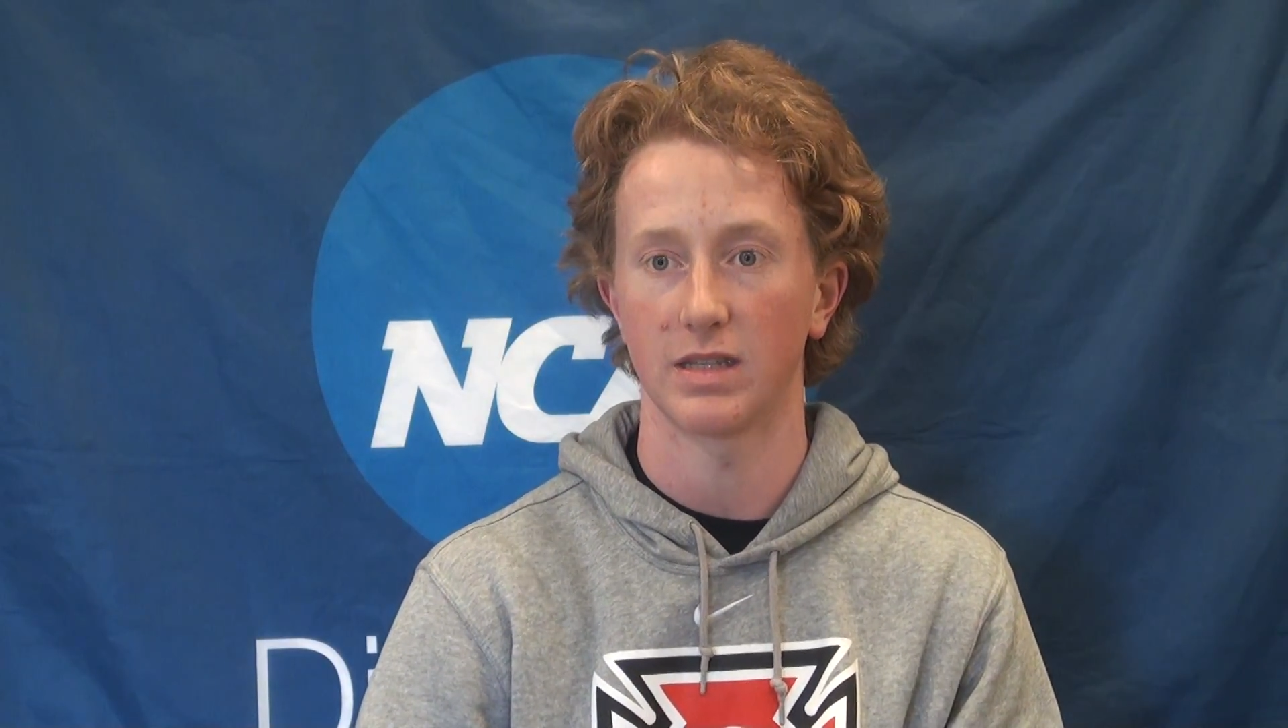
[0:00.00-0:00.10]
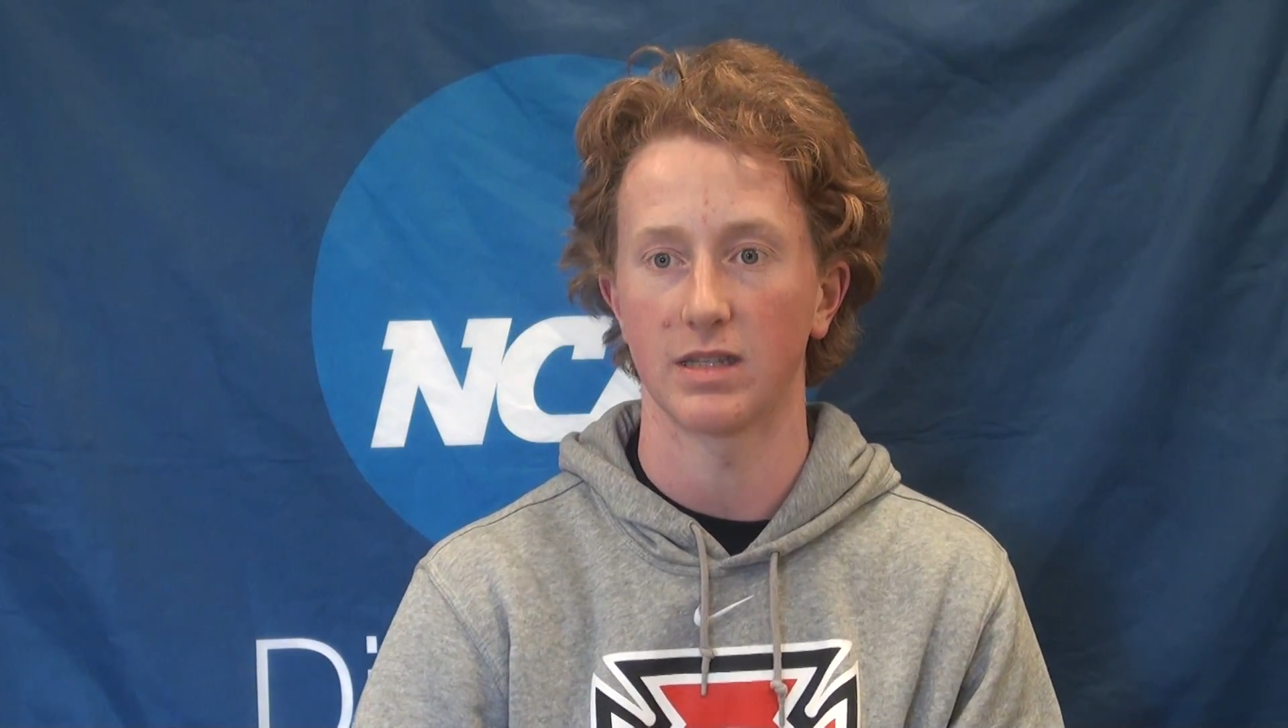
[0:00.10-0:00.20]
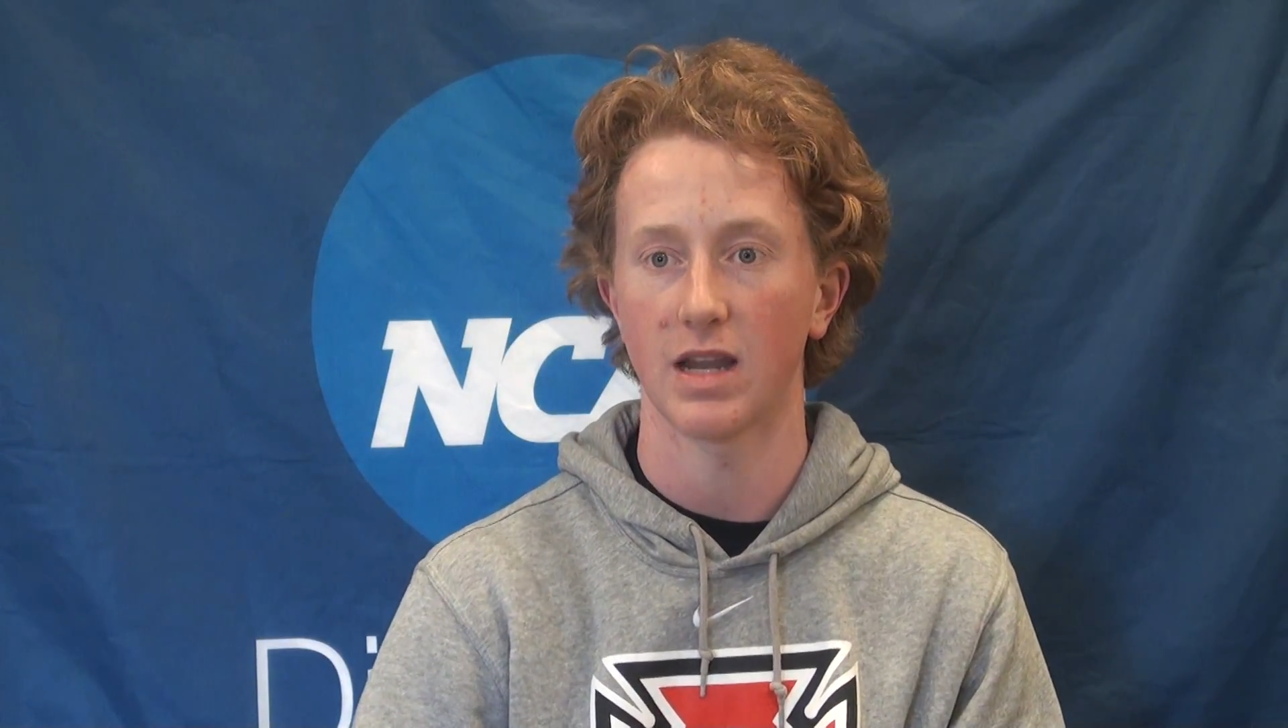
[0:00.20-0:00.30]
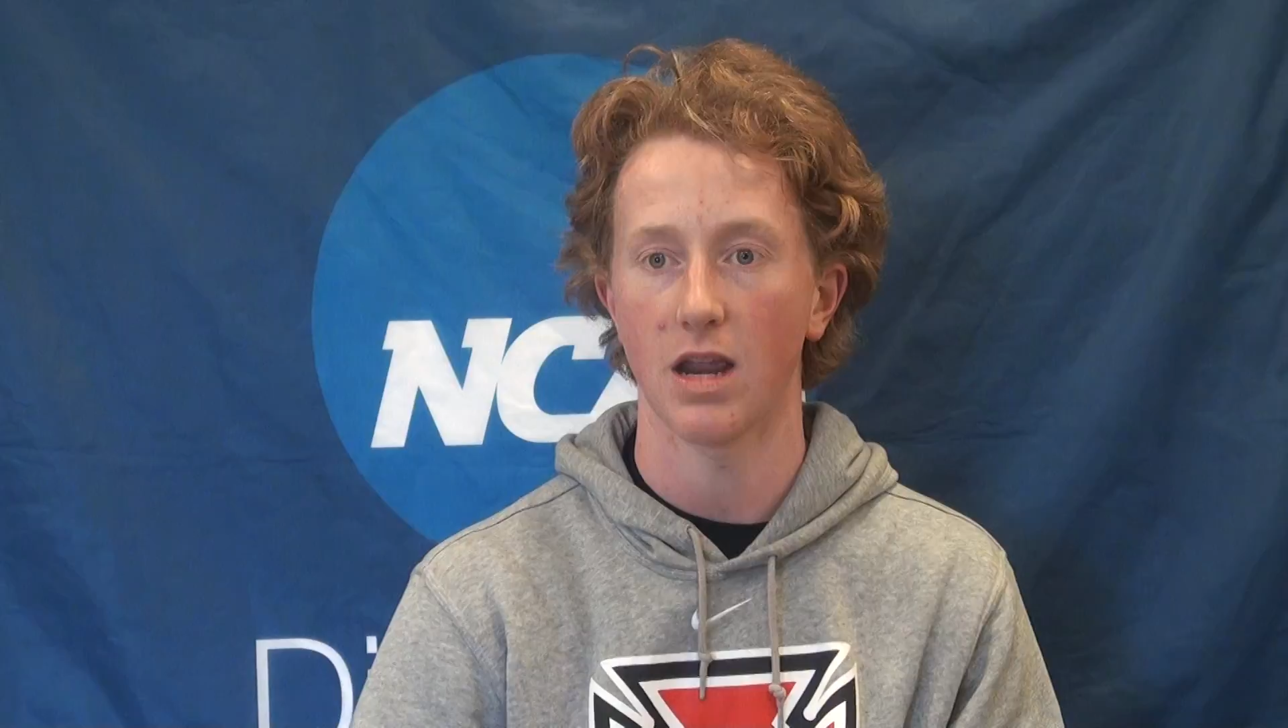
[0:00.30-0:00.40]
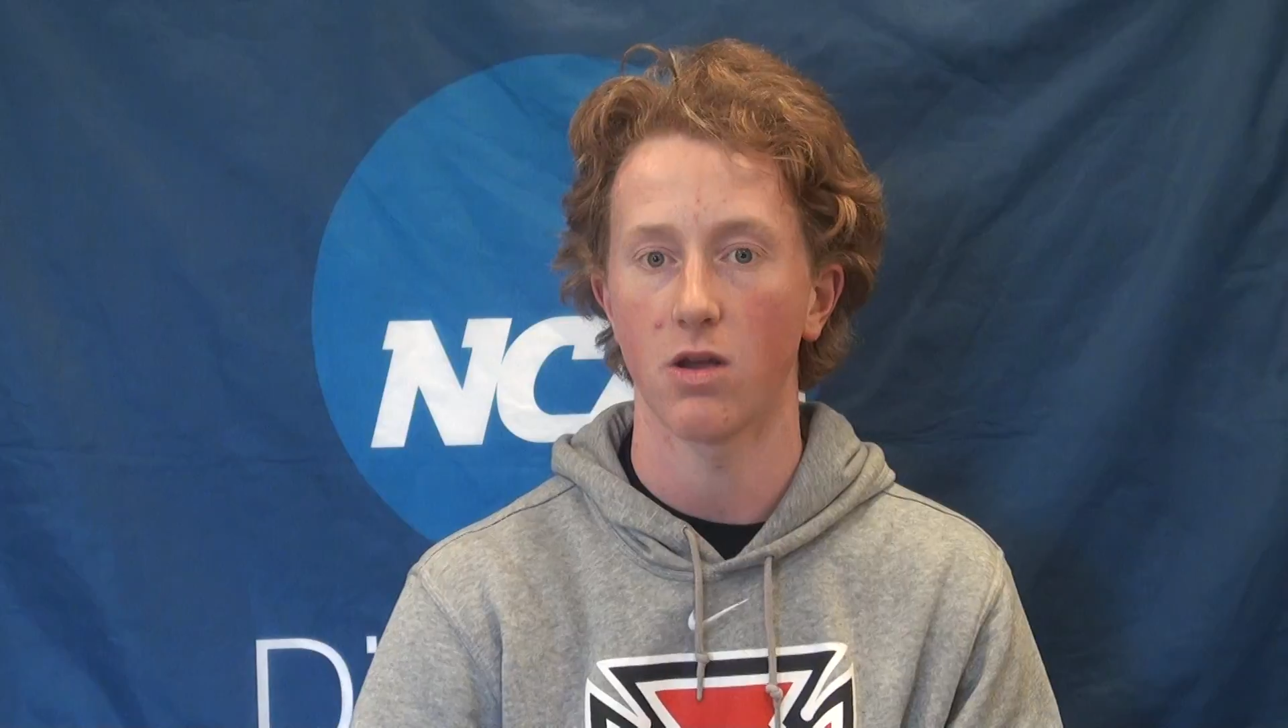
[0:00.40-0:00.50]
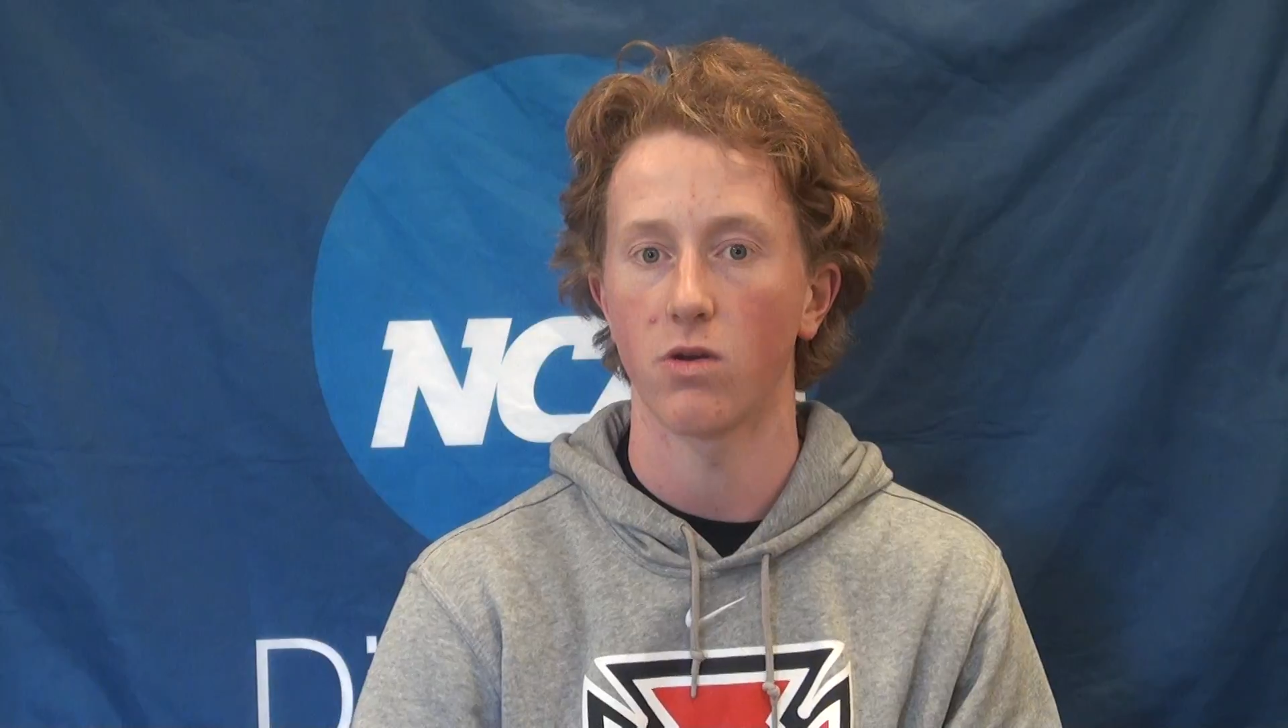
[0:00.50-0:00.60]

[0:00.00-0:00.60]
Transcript: and setting